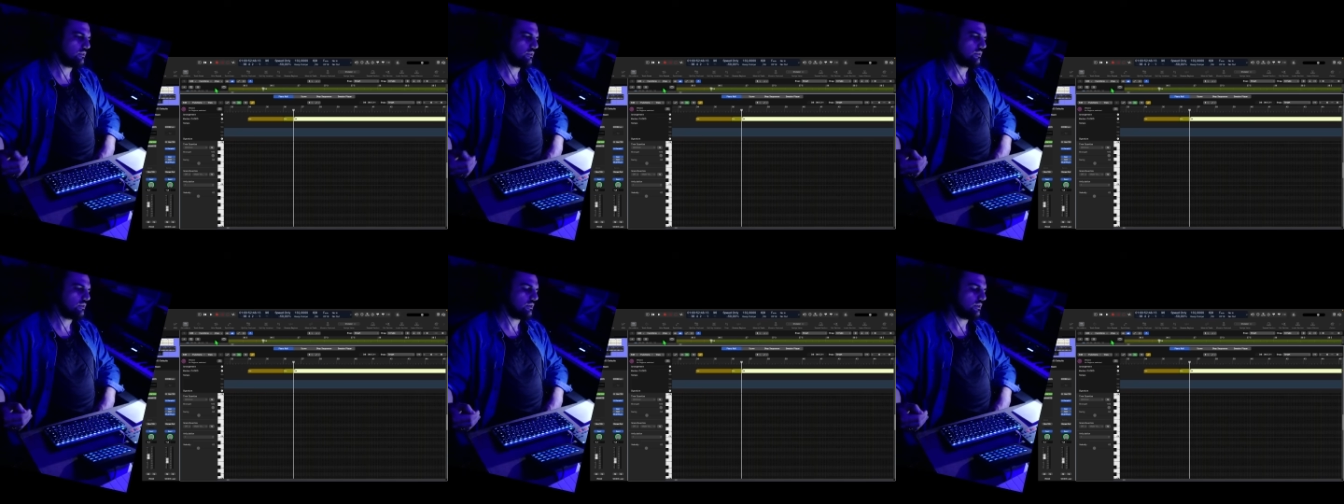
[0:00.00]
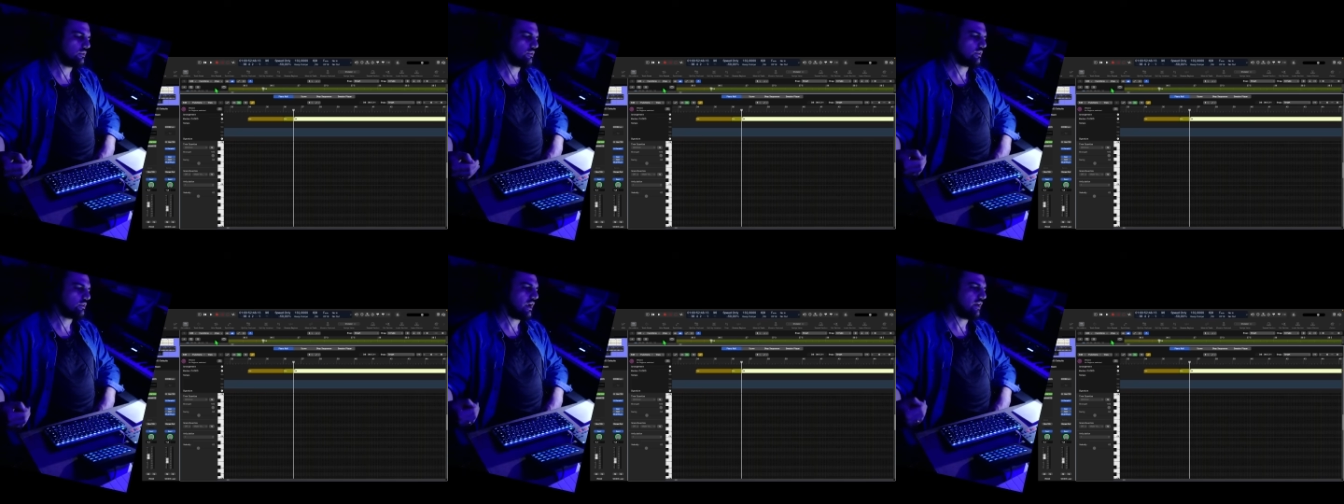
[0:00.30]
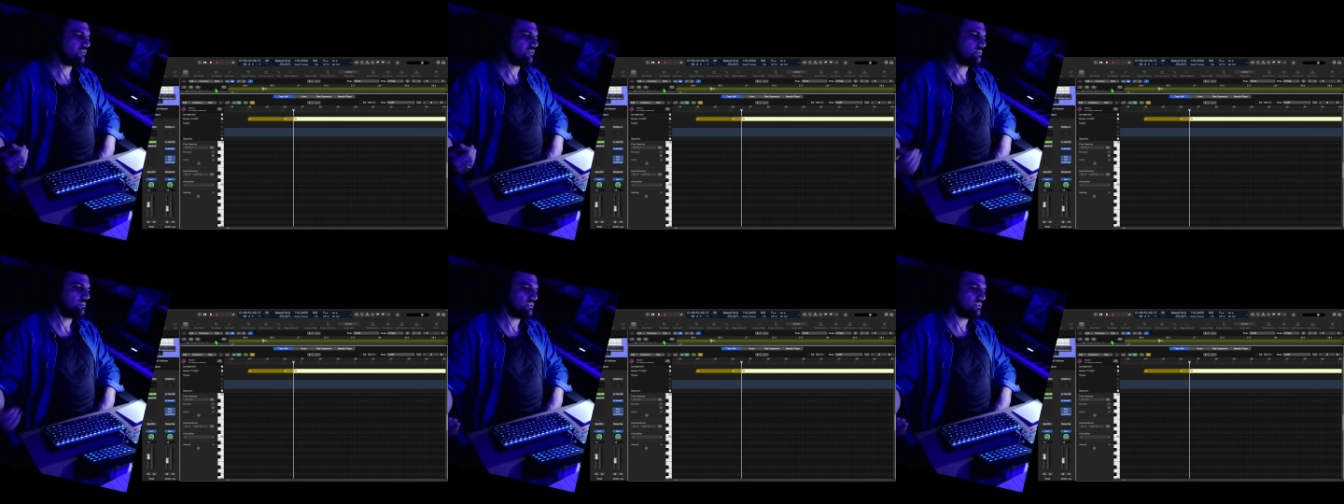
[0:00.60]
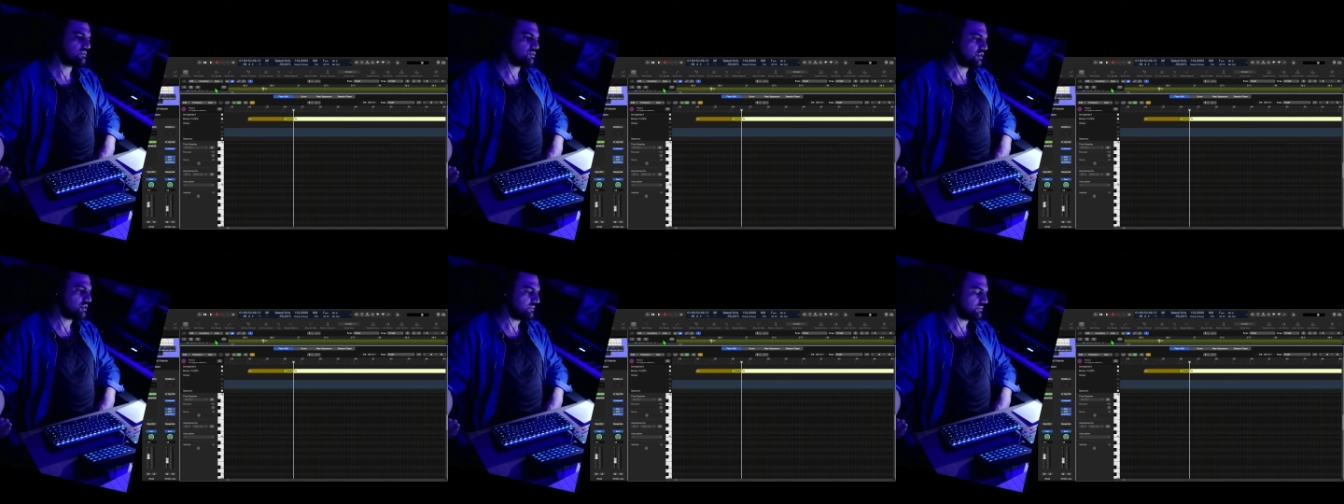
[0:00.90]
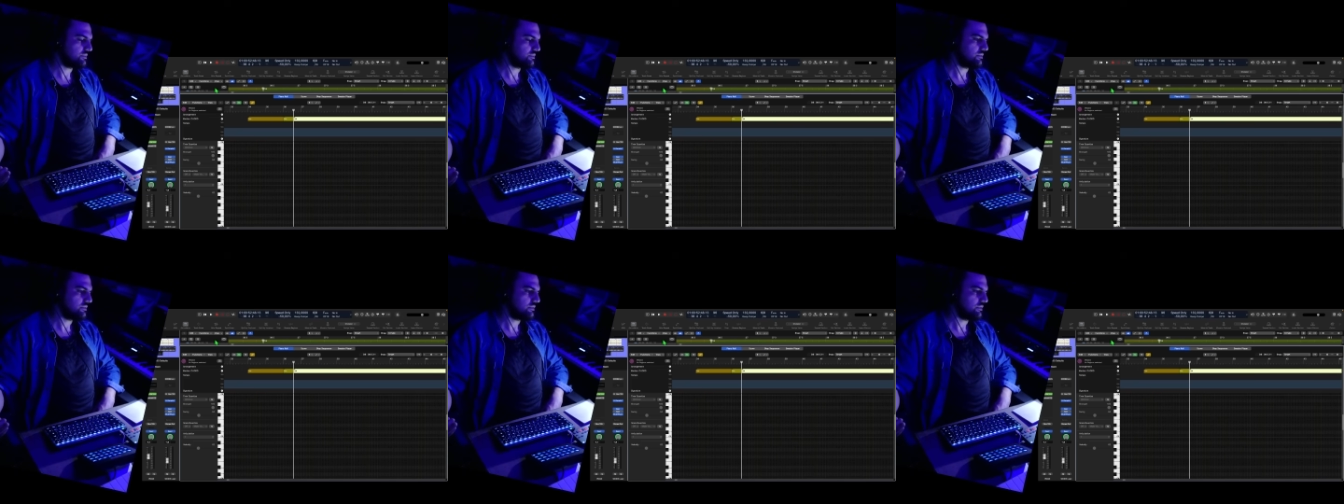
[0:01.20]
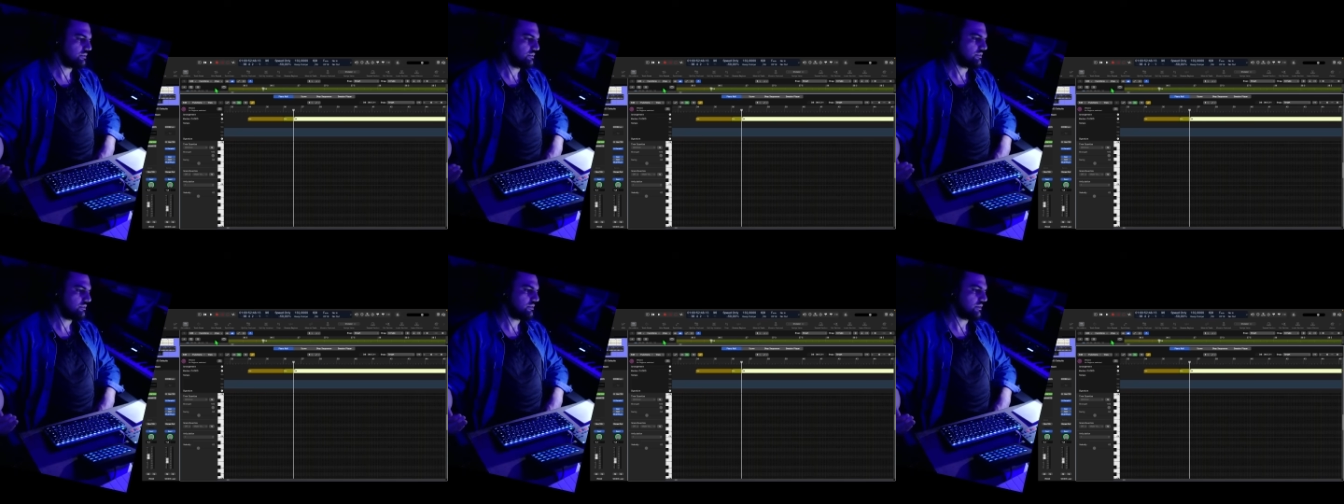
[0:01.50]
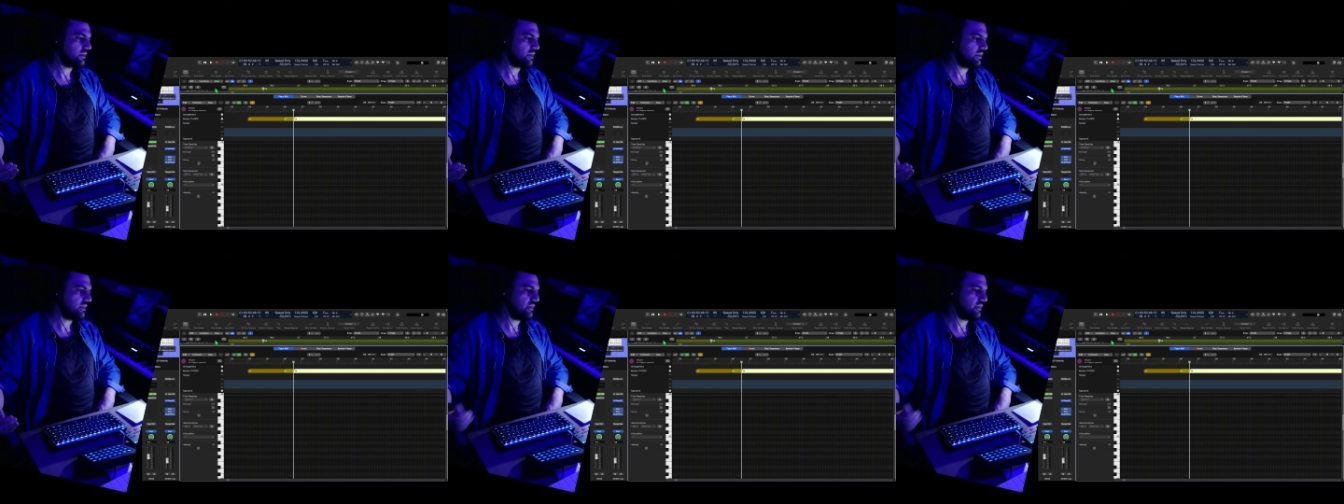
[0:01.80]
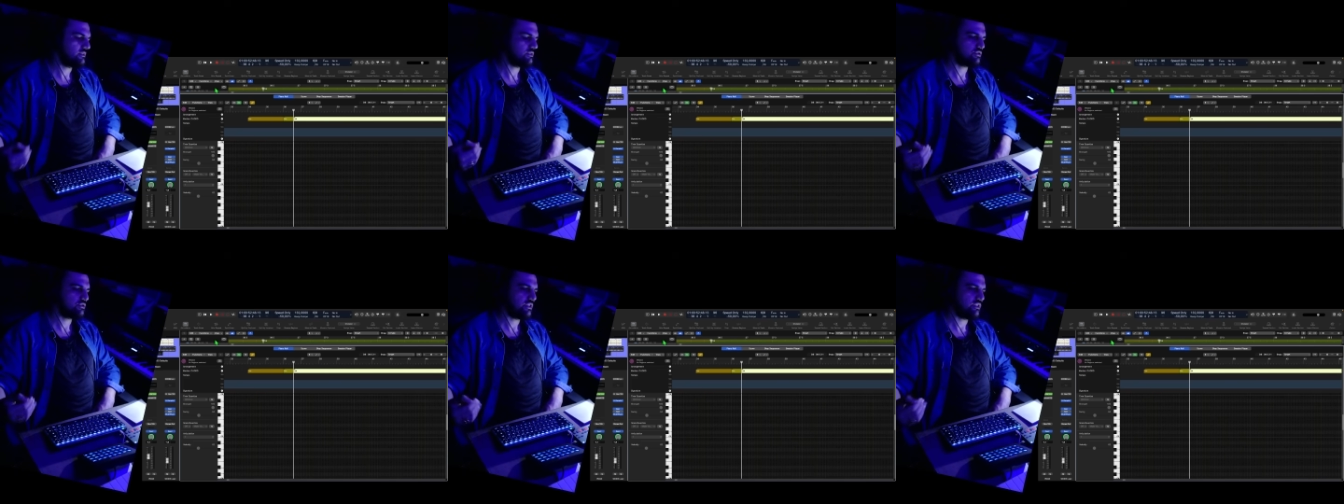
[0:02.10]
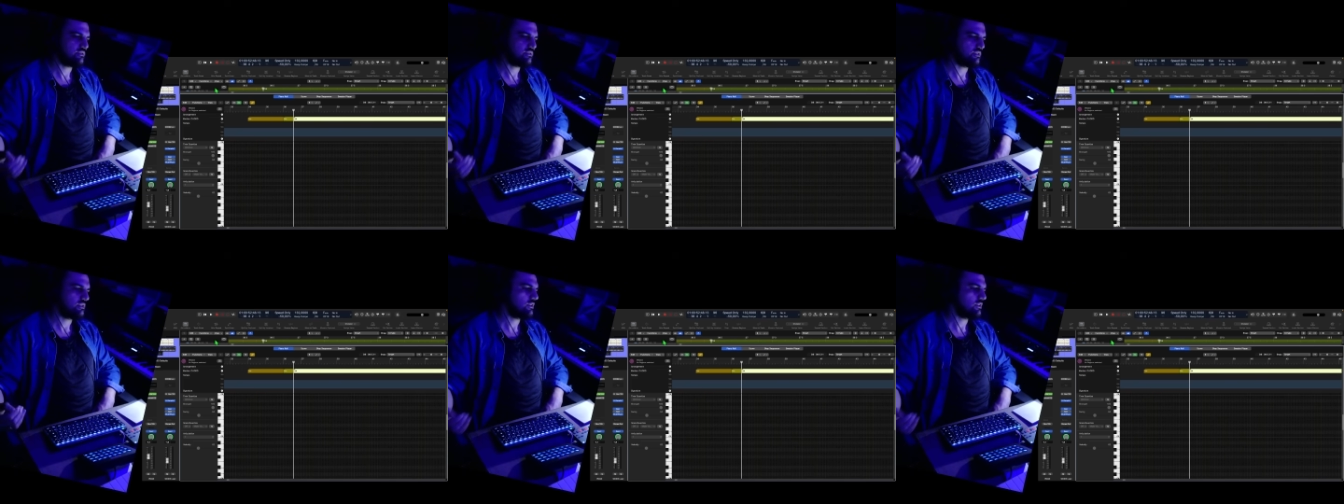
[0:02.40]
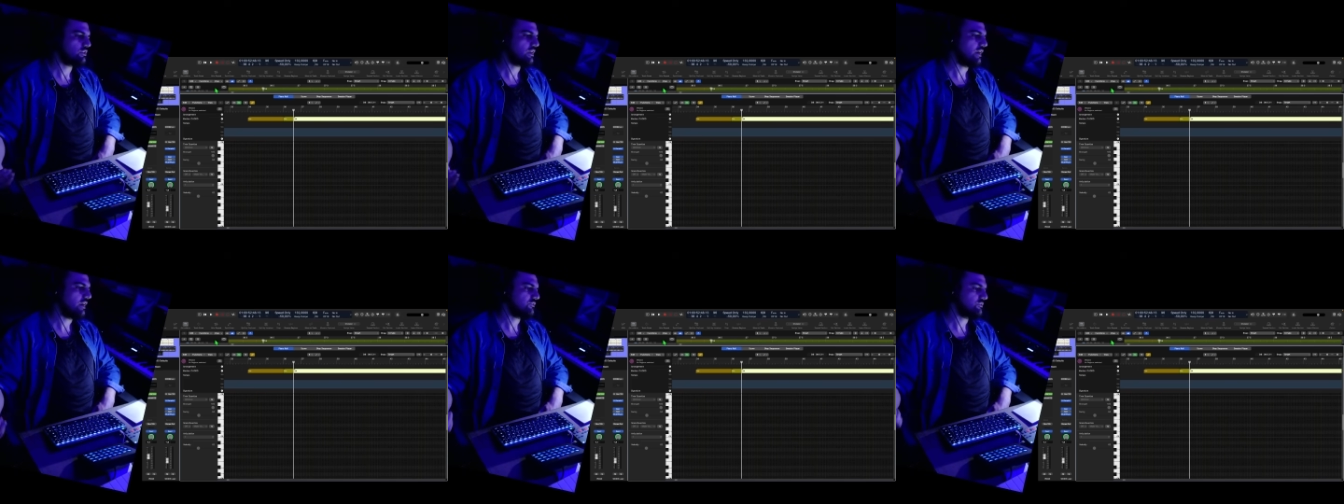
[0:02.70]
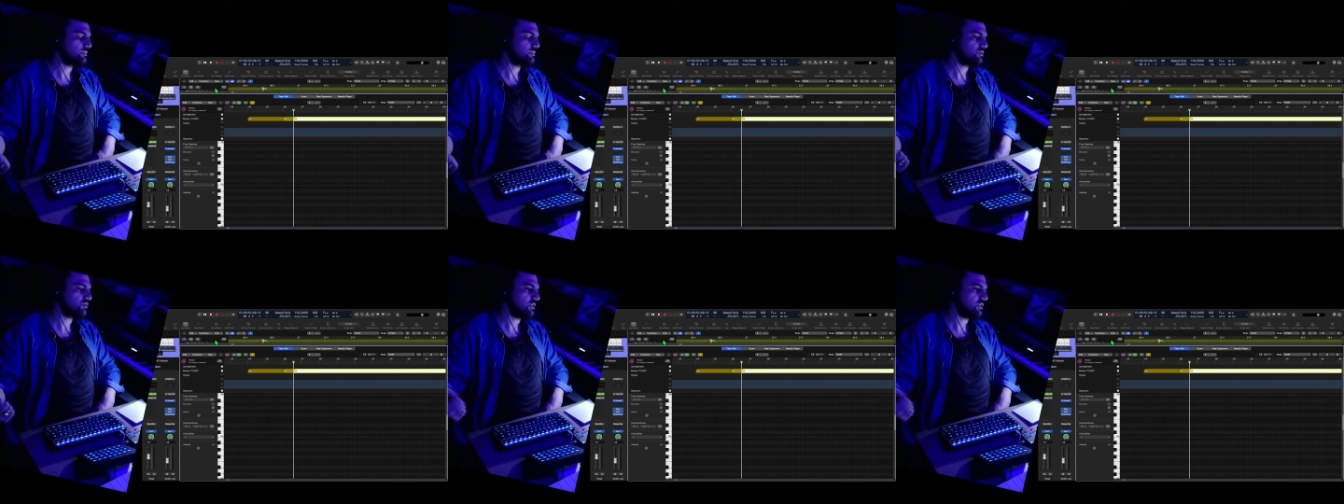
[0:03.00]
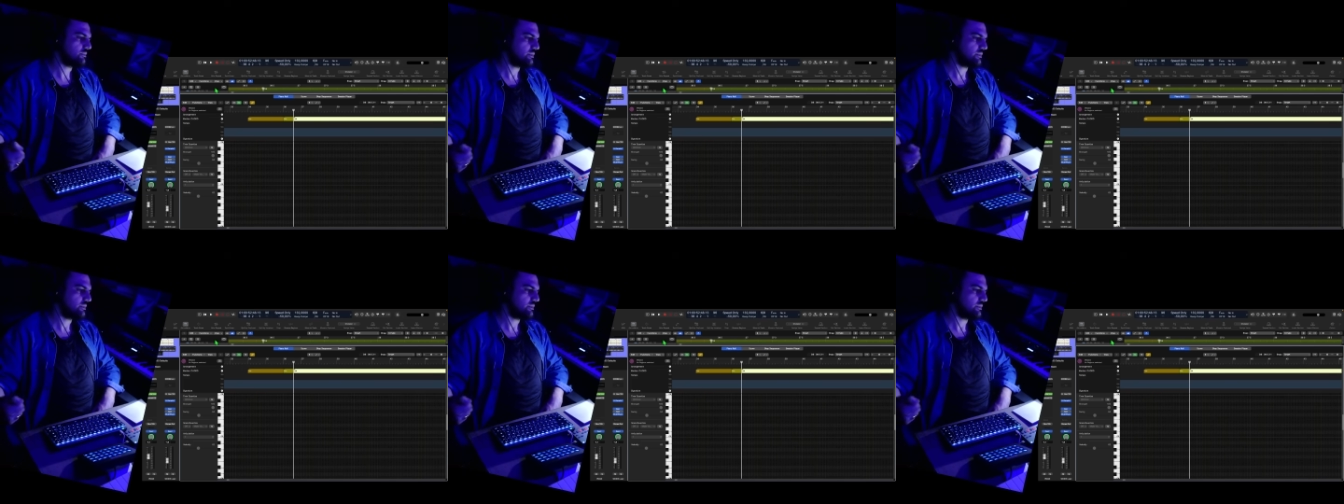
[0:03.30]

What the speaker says: craftsmanship, okay, exigence in craftsmanship.